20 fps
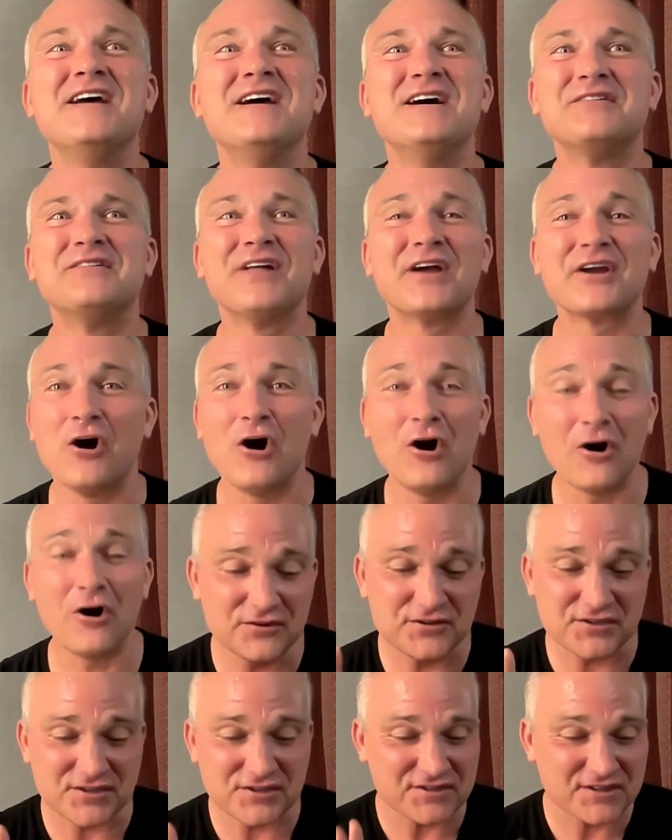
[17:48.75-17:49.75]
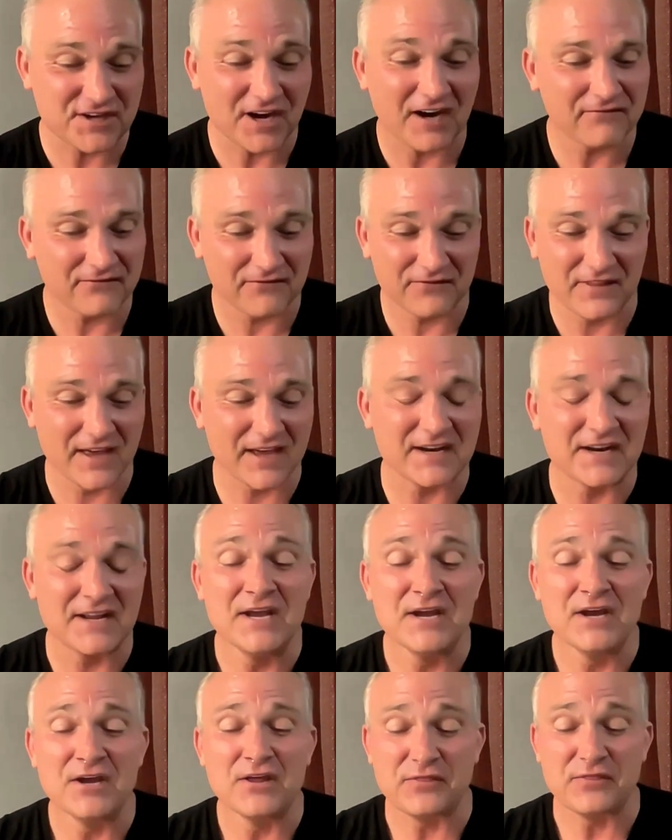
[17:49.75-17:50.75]
like all the stuff that
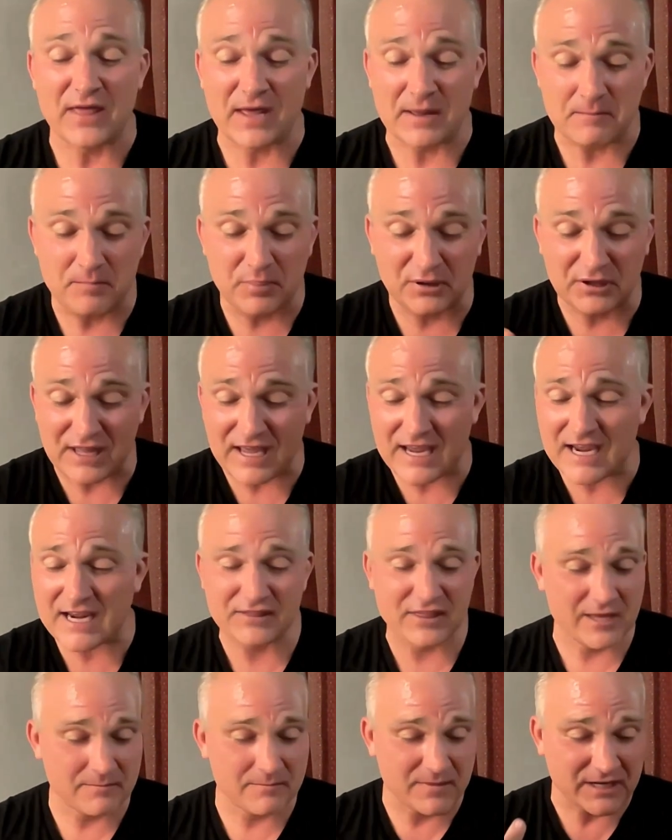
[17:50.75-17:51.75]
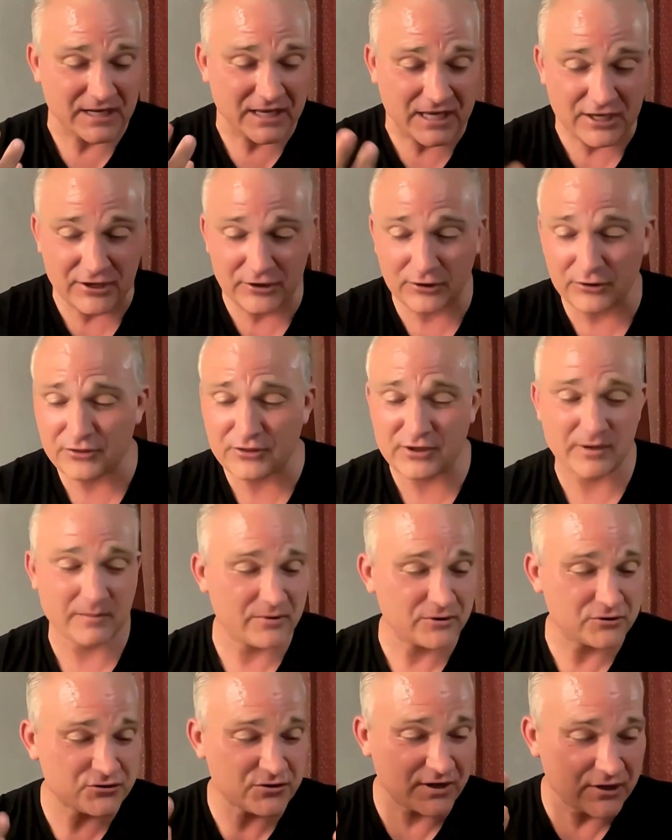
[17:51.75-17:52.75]
that plagued them and killed them
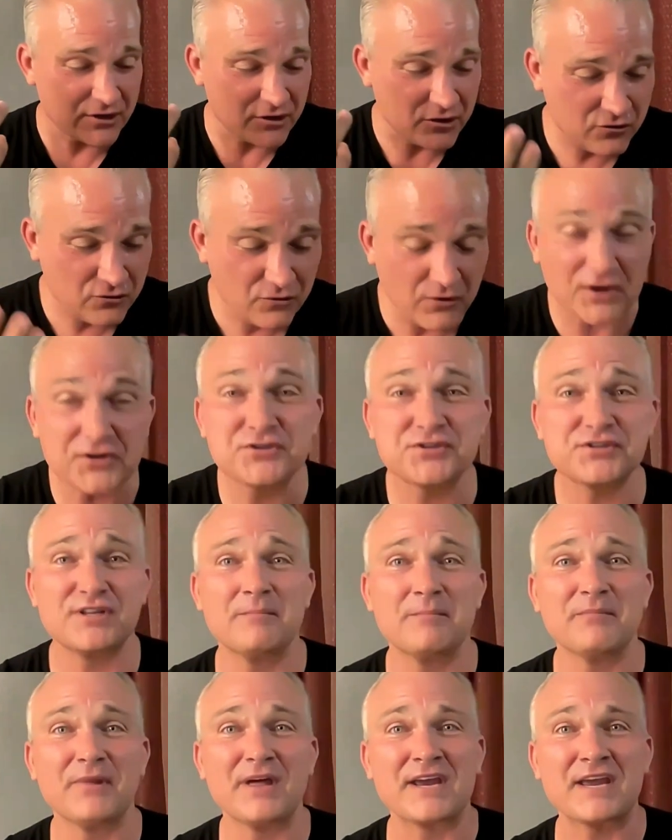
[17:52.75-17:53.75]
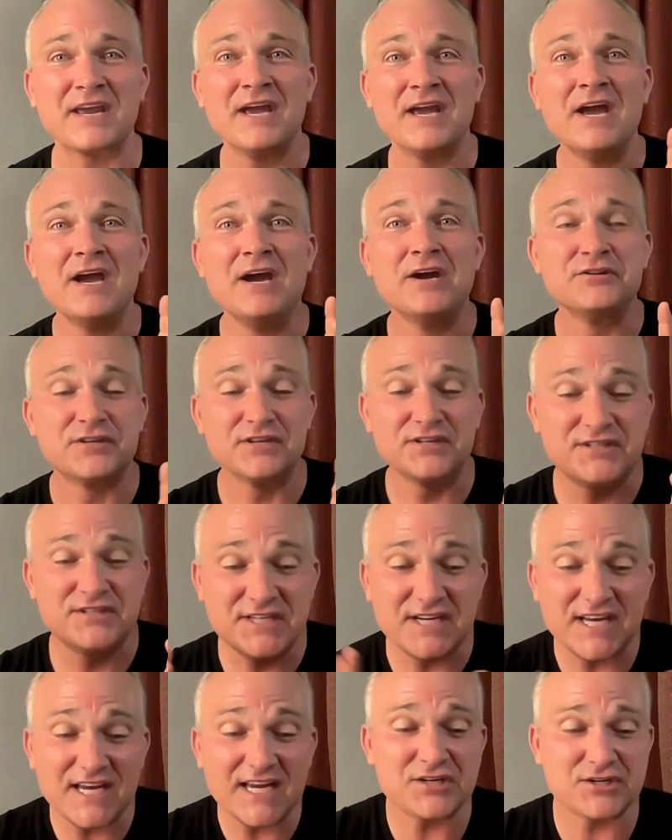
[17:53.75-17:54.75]
and tried to crush them, like to
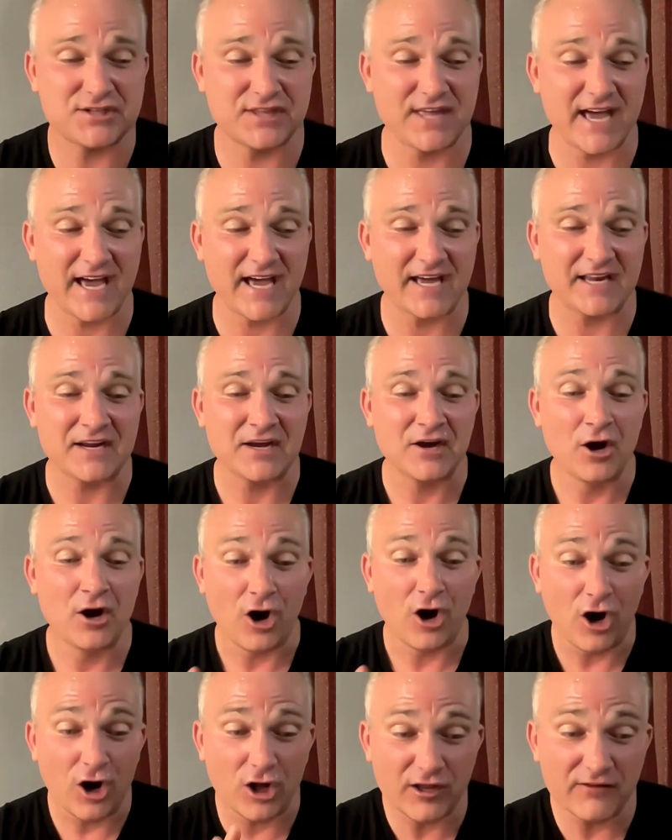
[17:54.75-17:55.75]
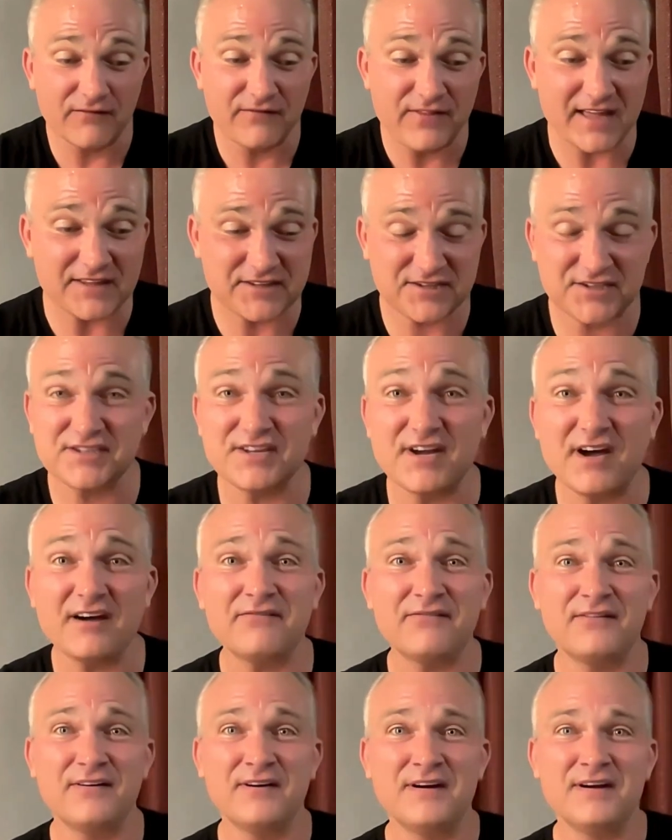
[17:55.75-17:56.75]
teach that all of that stuff
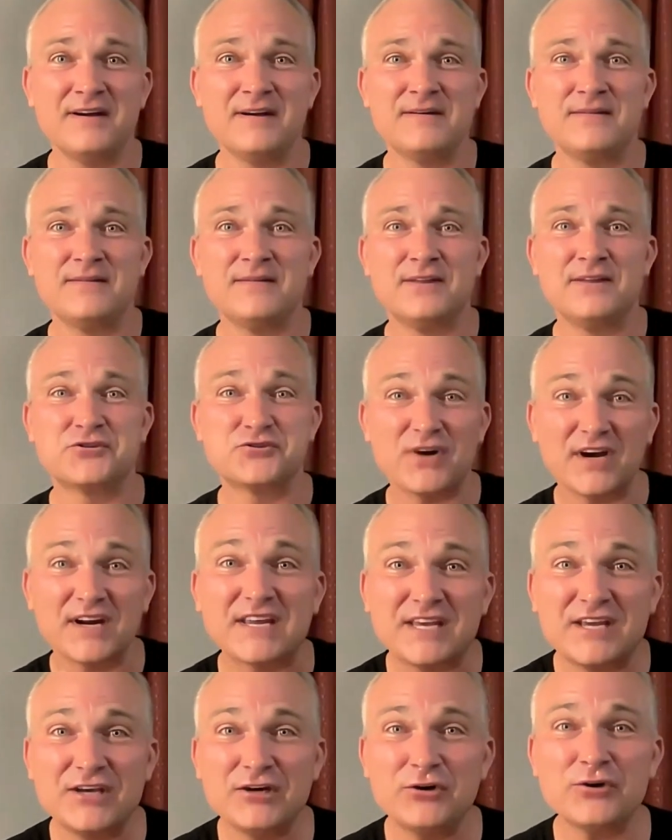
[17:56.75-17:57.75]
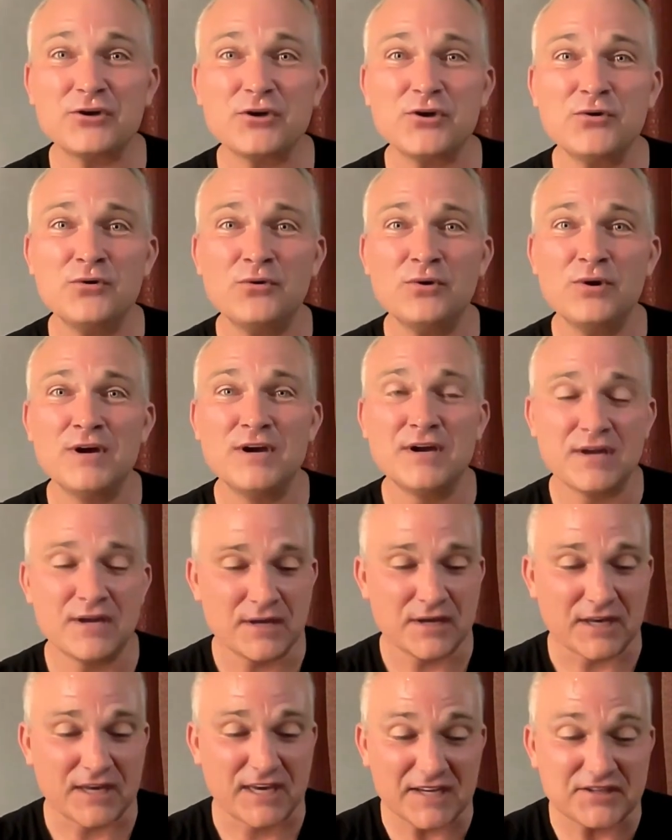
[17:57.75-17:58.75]
that tried to kill you
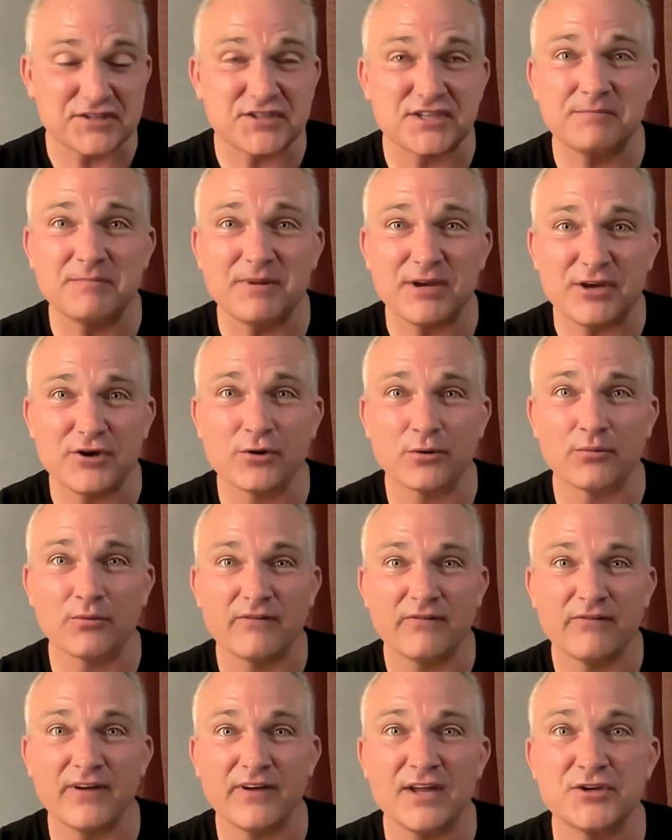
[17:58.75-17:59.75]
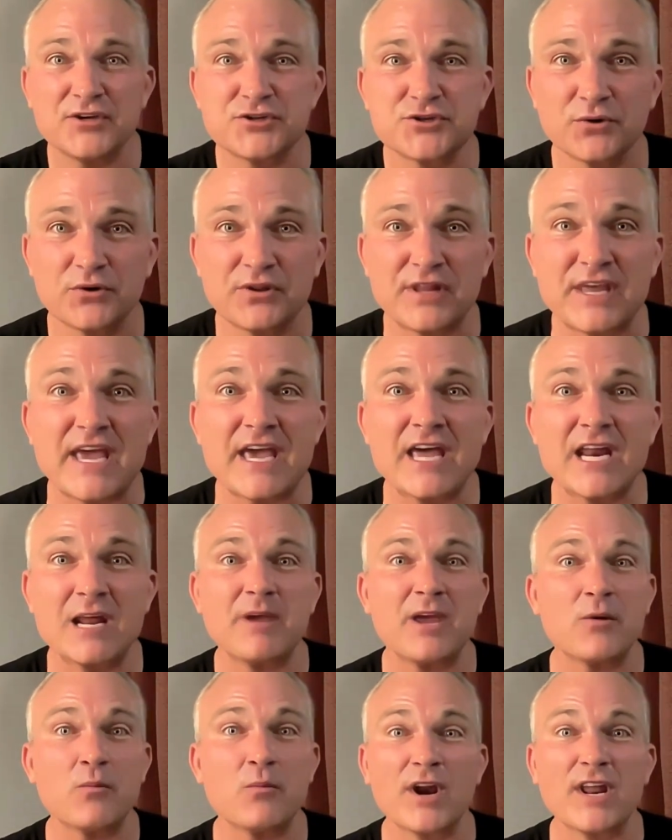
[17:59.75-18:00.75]
gets to be your revenge on the
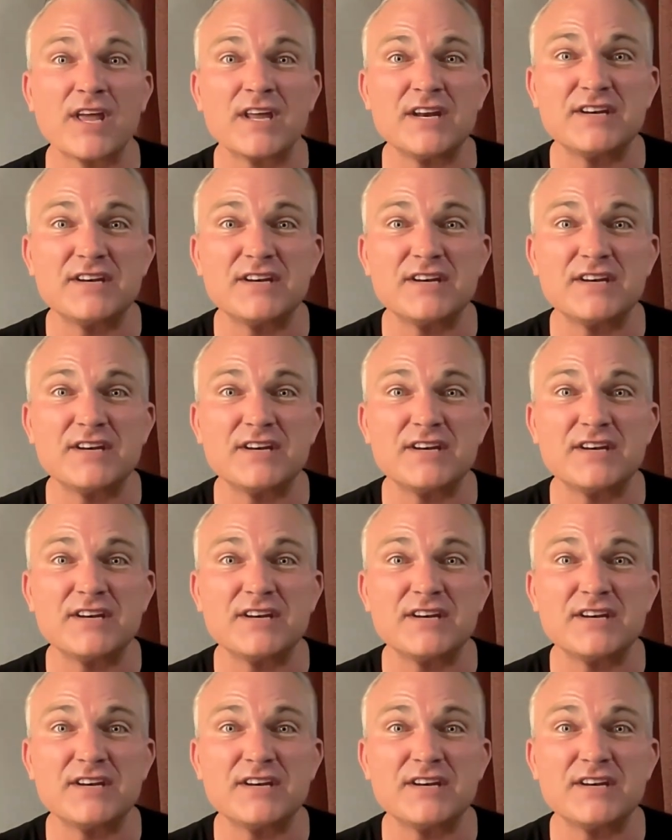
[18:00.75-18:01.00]
enemy when it